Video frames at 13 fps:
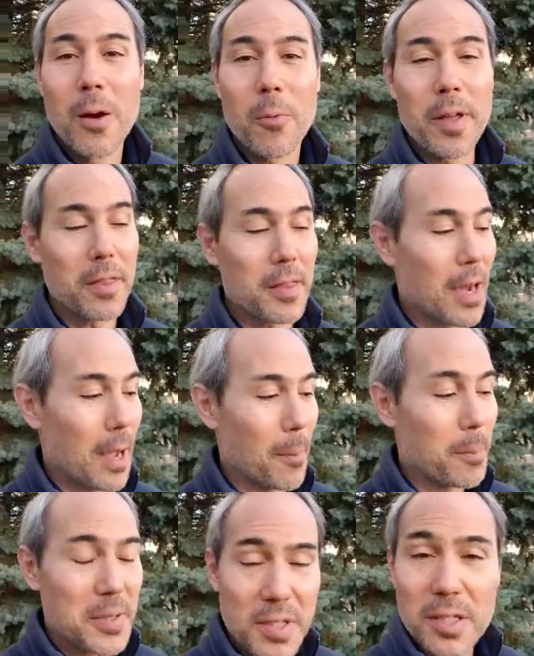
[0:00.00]
with
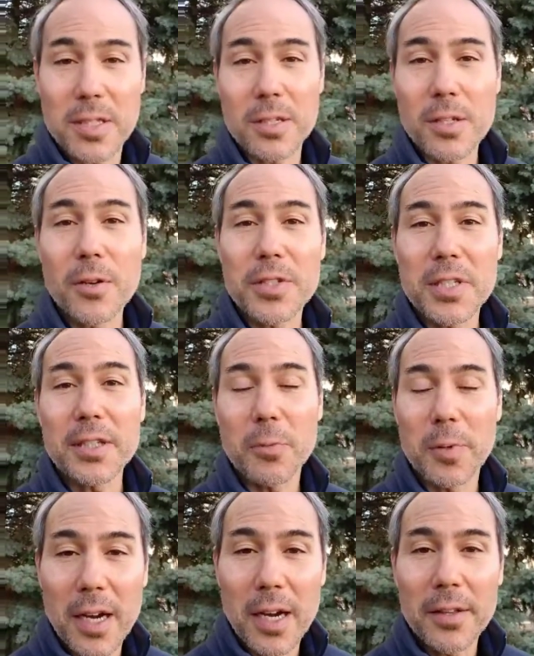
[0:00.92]
business
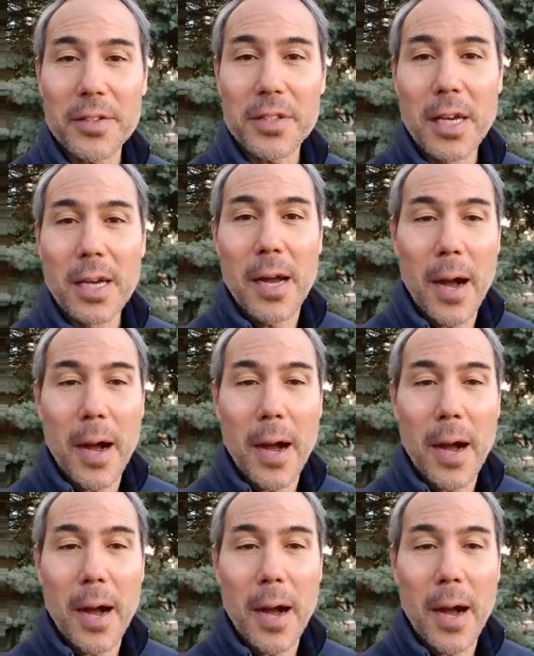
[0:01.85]
associates, with others,